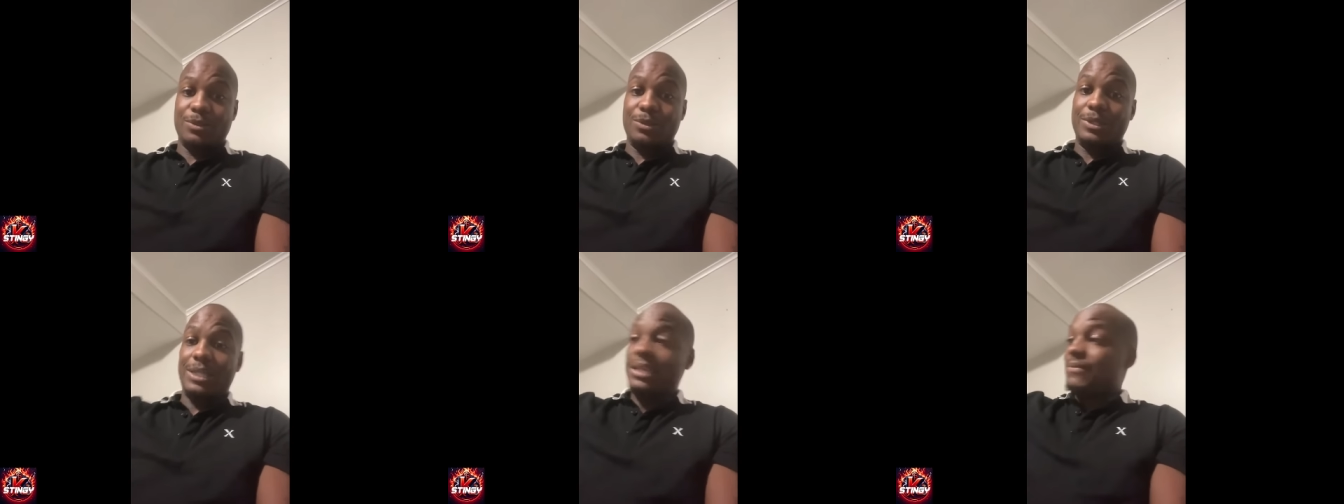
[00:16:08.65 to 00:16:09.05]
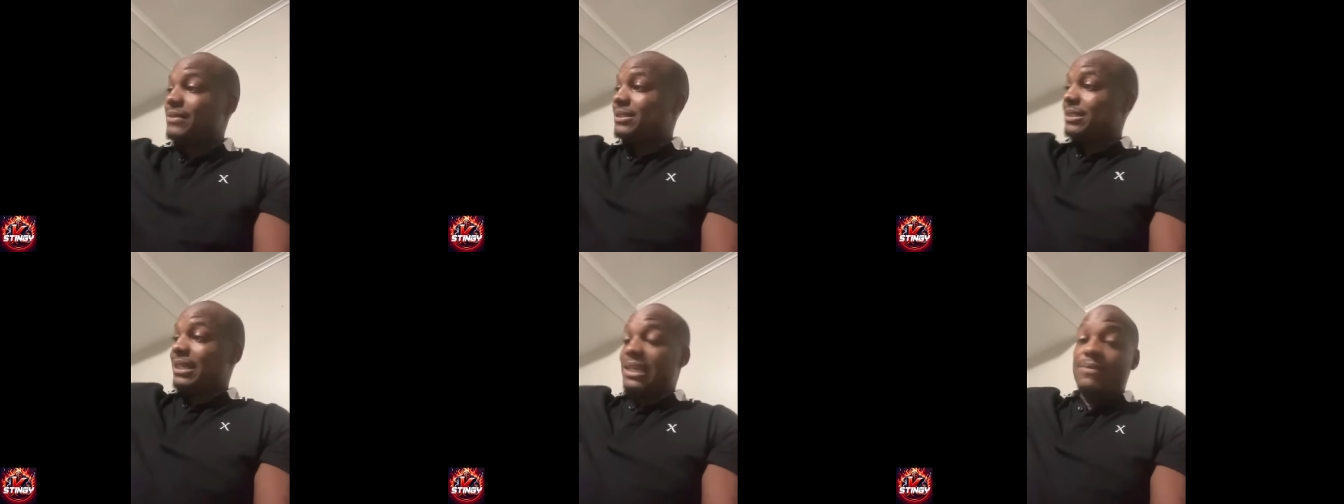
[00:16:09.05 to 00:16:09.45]
Even
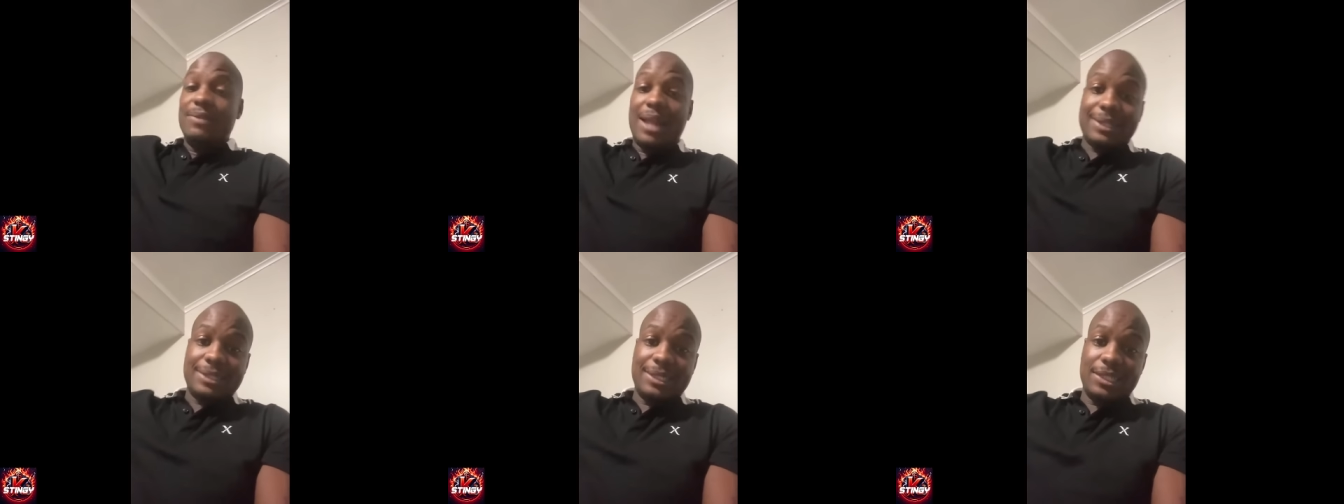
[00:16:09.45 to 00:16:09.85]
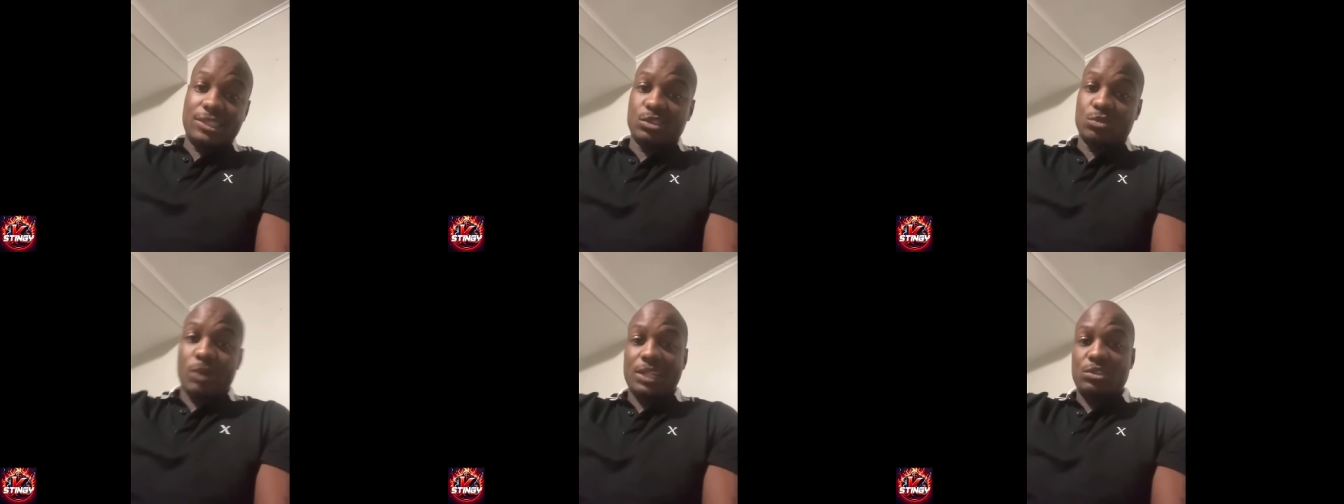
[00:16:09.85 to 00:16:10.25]
even after they just
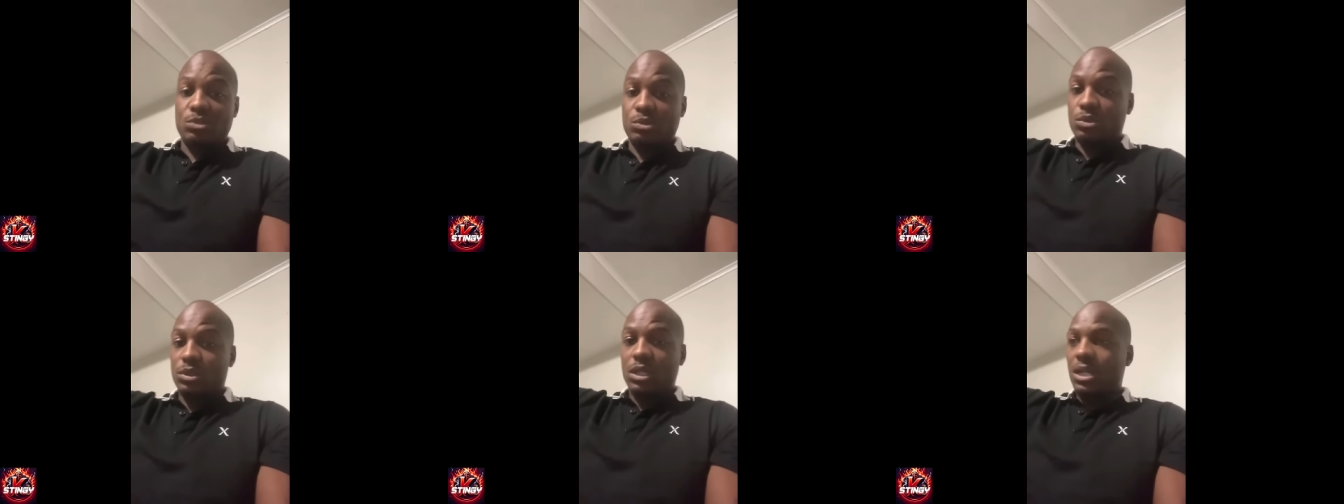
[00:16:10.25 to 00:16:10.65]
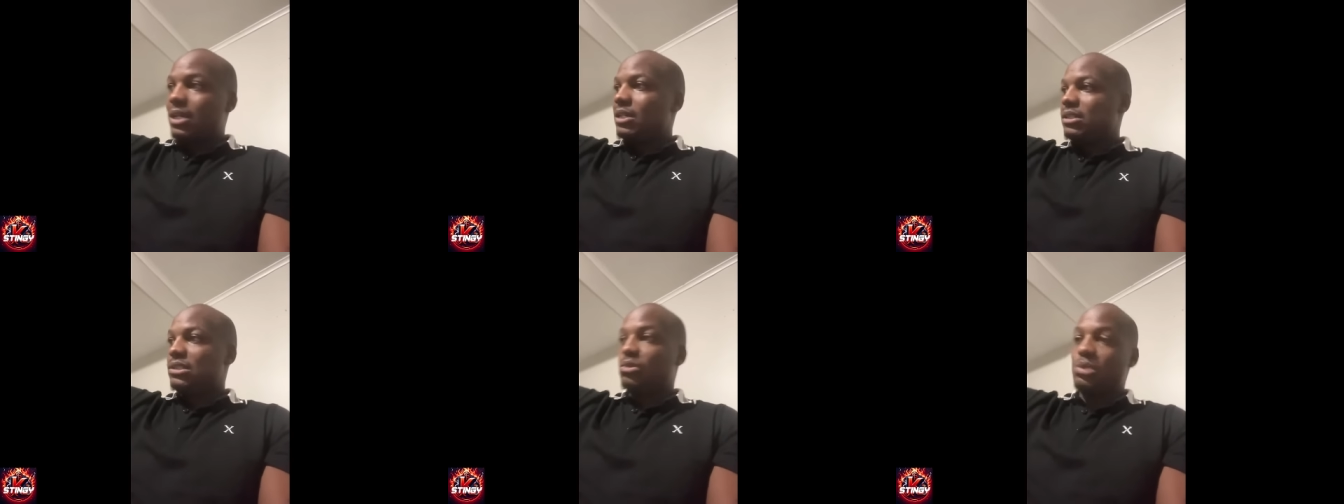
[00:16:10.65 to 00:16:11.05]
watch you
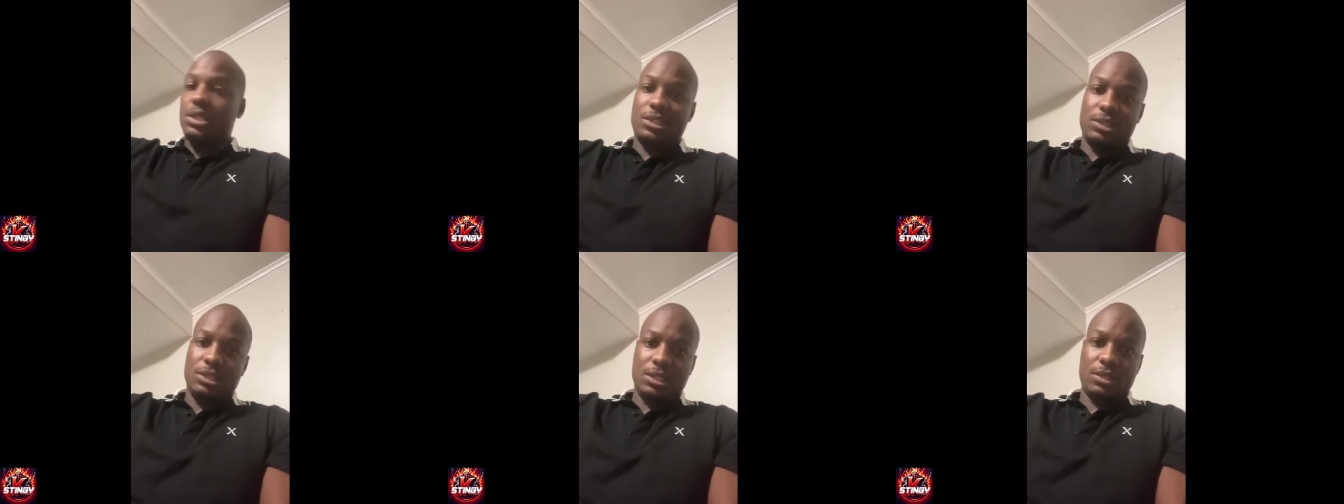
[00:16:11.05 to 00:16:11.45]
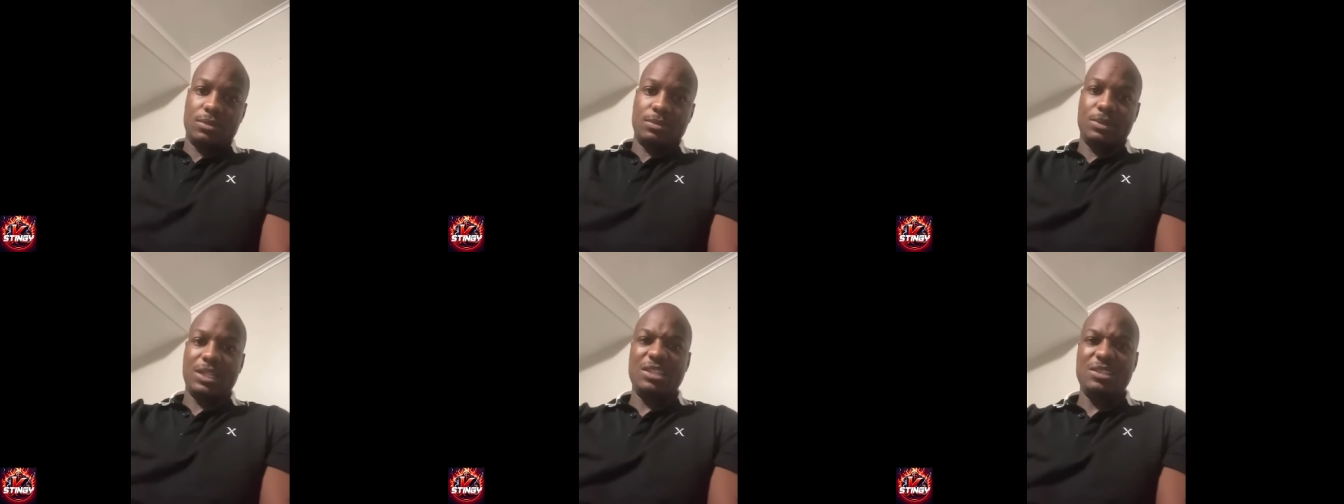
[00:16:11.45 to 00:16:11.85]
do this to them.
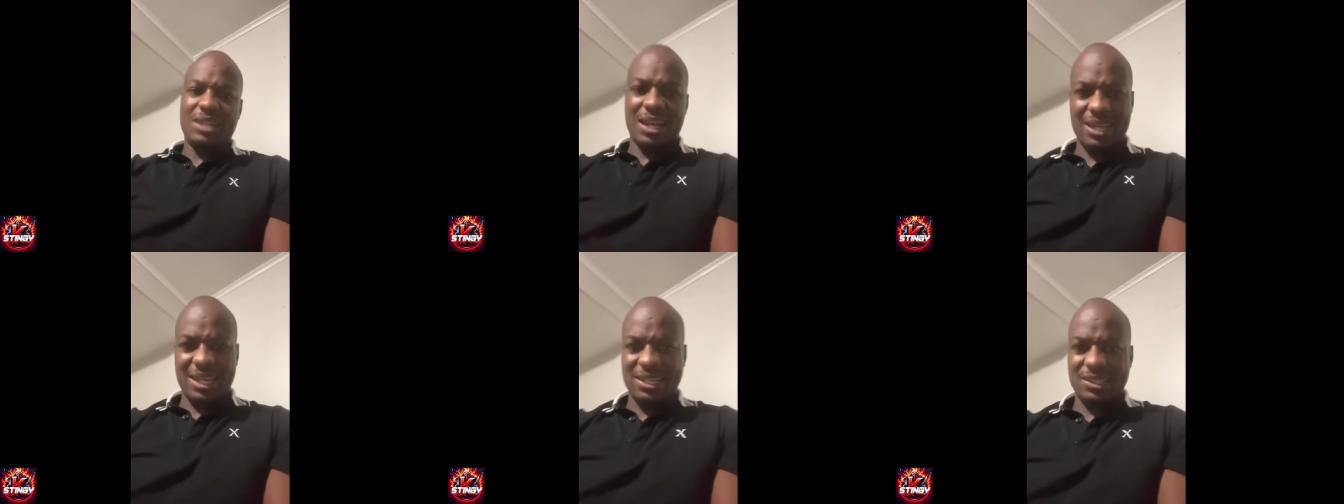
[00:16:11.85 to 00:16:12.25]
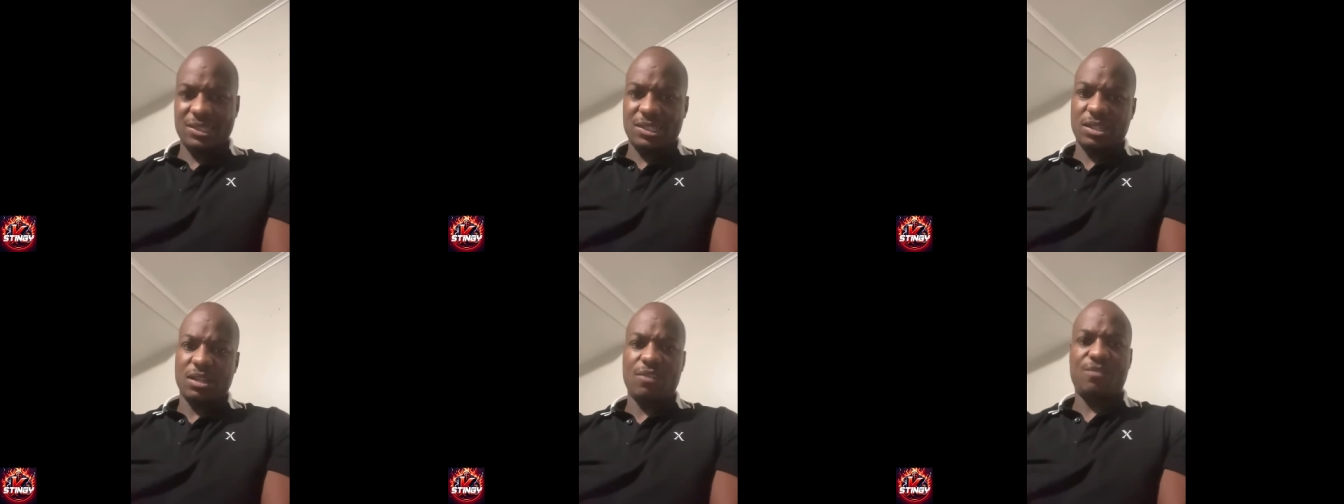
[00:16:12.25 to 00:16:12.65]
Now you got Angie cut
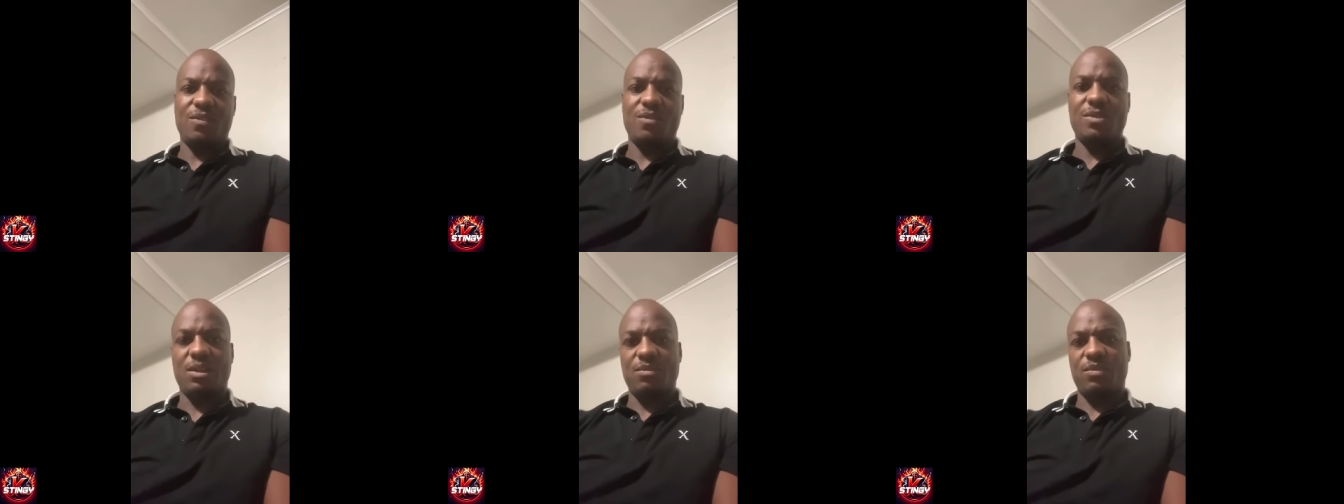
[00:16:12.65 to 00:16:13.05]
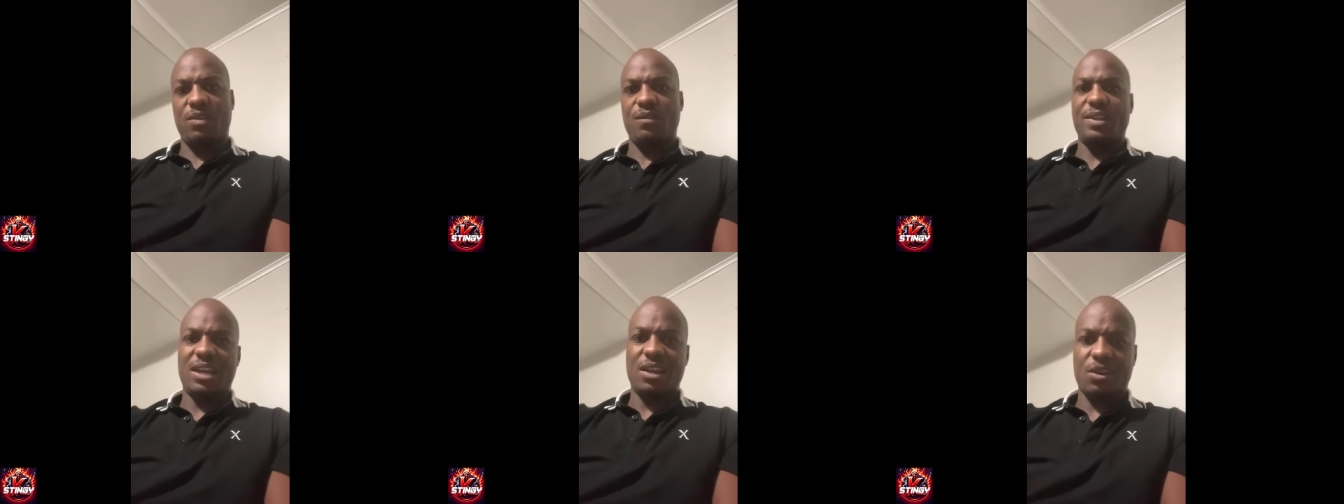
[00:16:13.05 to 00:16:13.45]
her phone off over
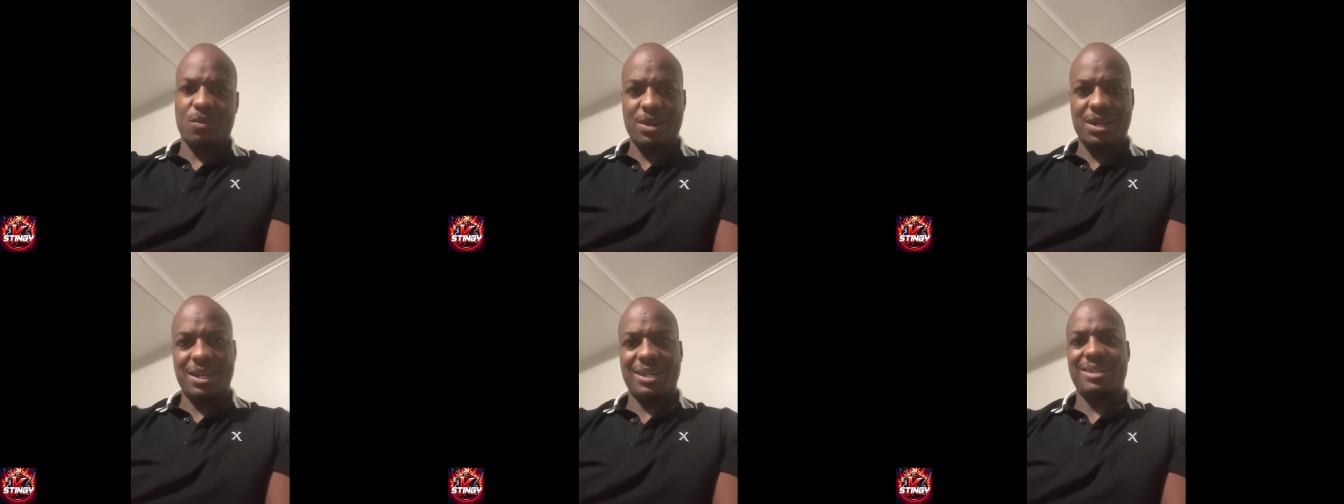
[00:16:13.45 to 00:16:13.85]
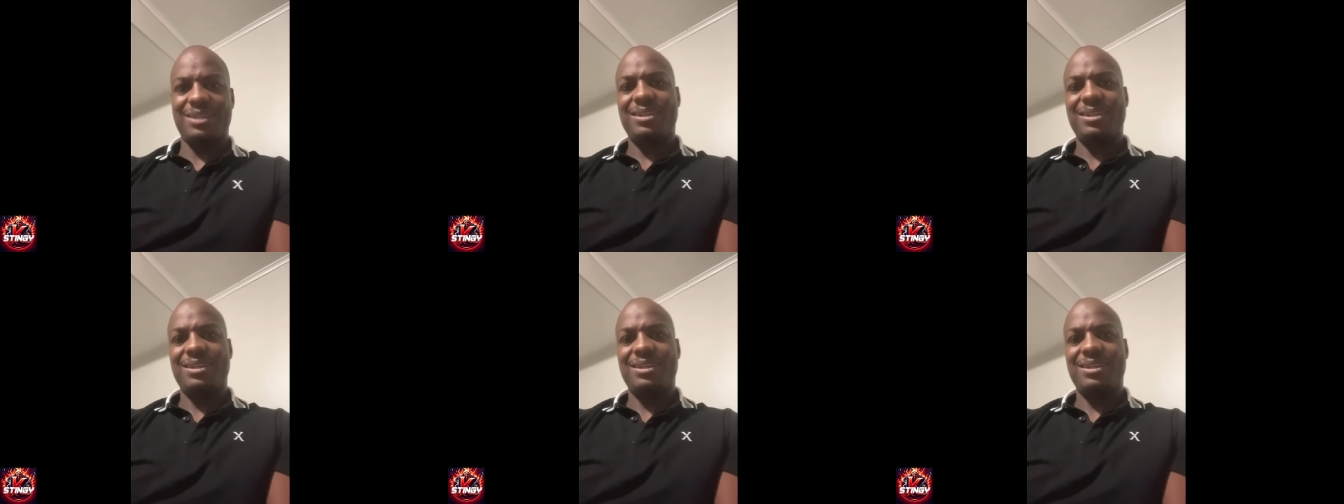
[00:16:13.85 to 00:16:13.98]
there crying.